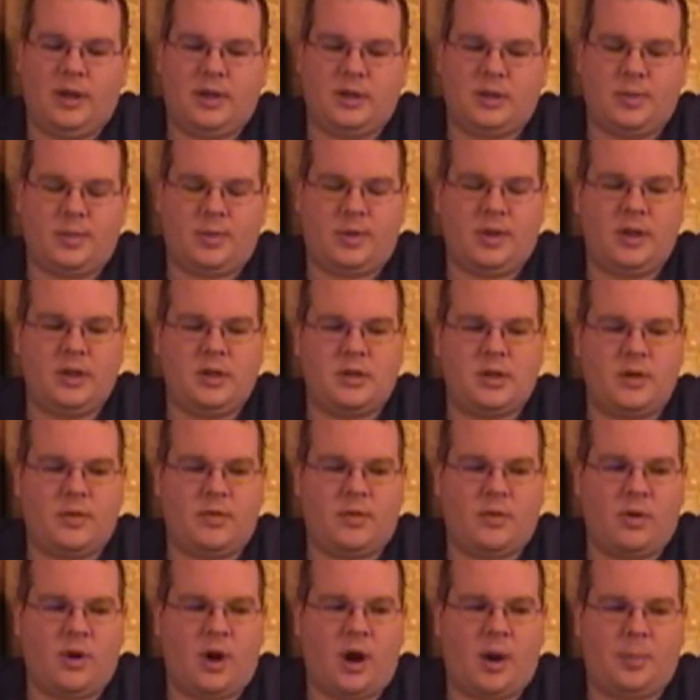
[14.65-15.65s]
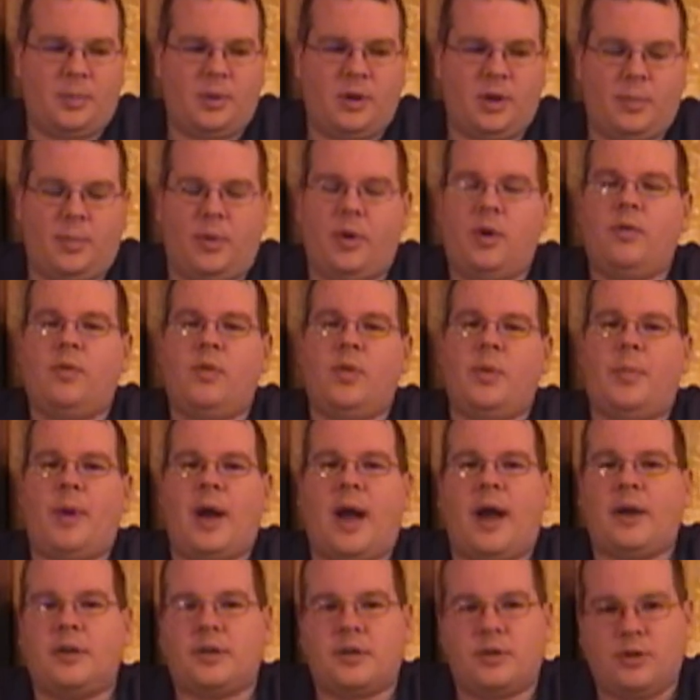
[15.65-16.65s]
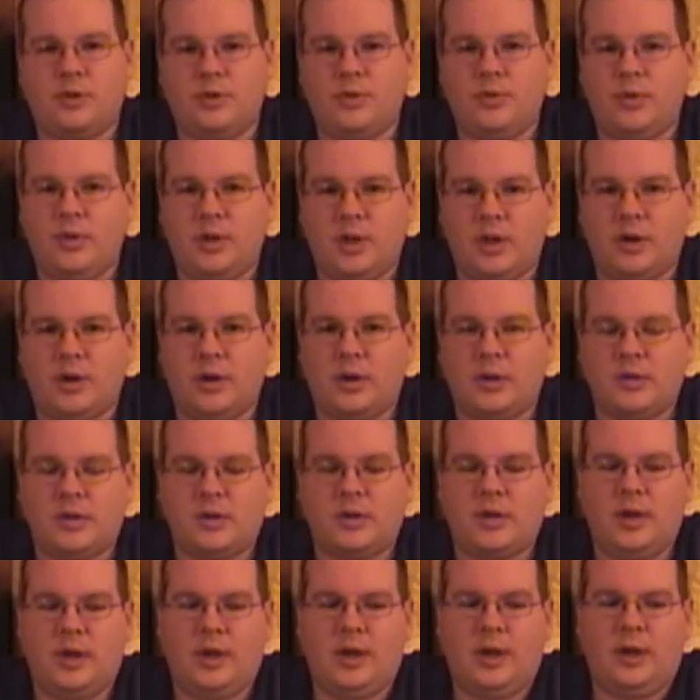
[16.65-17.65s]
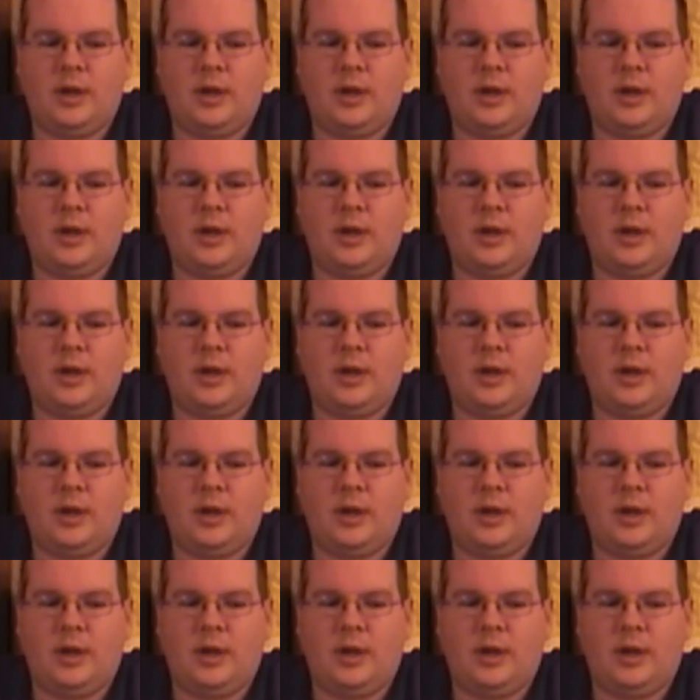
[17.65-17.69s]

Some things that have cropped up over the past two years